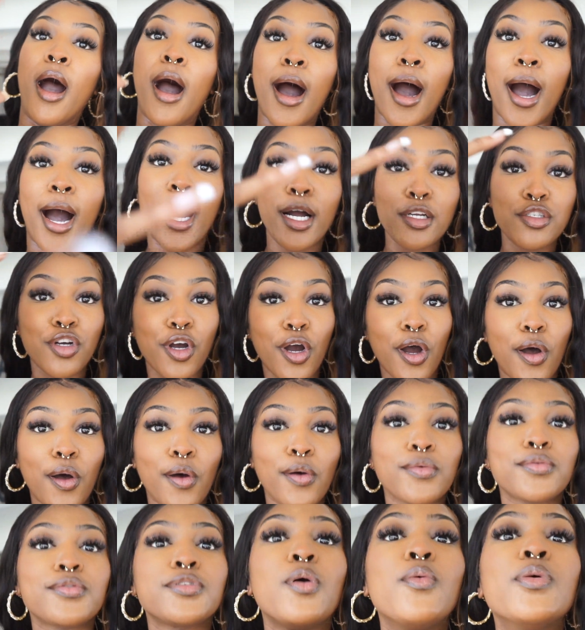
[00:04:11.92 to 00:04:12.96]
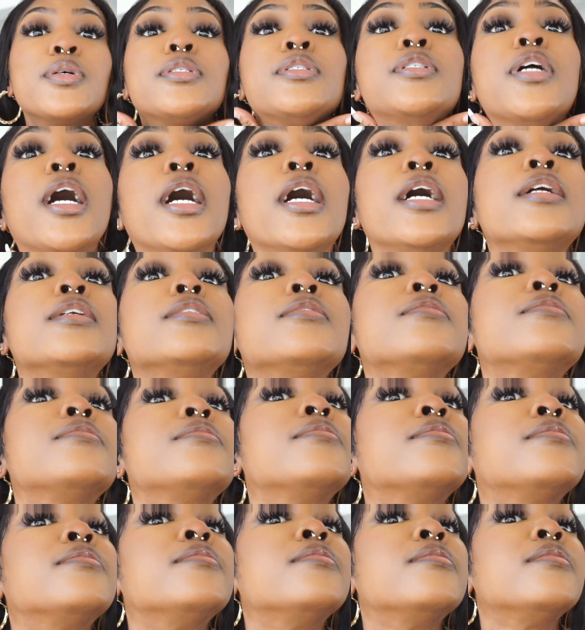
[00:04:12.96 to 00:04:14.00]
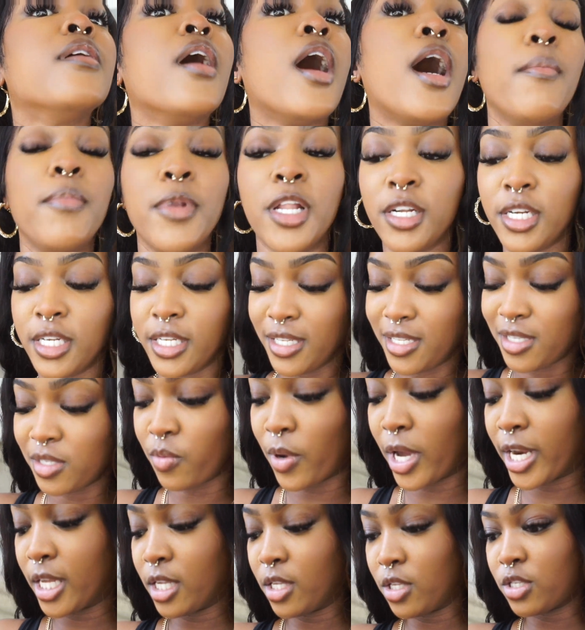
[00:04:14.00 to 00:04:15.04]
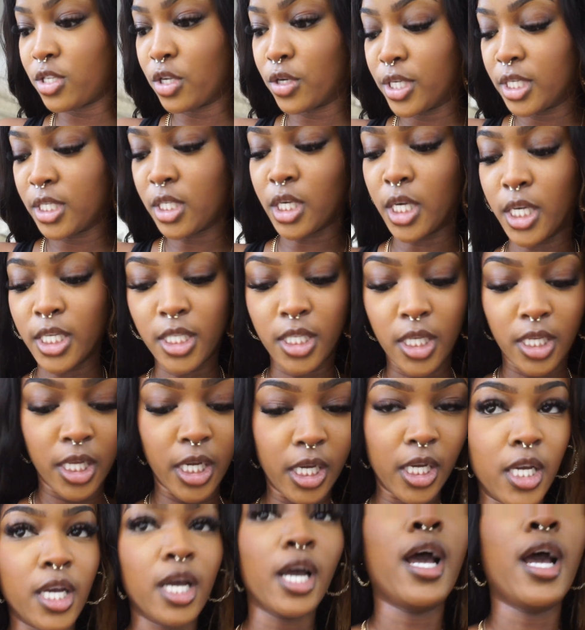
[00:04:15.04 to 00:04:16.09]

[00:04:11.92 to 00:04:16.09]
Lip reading: Hi y'all, so it's done. I'm literally sweating so disgustingly.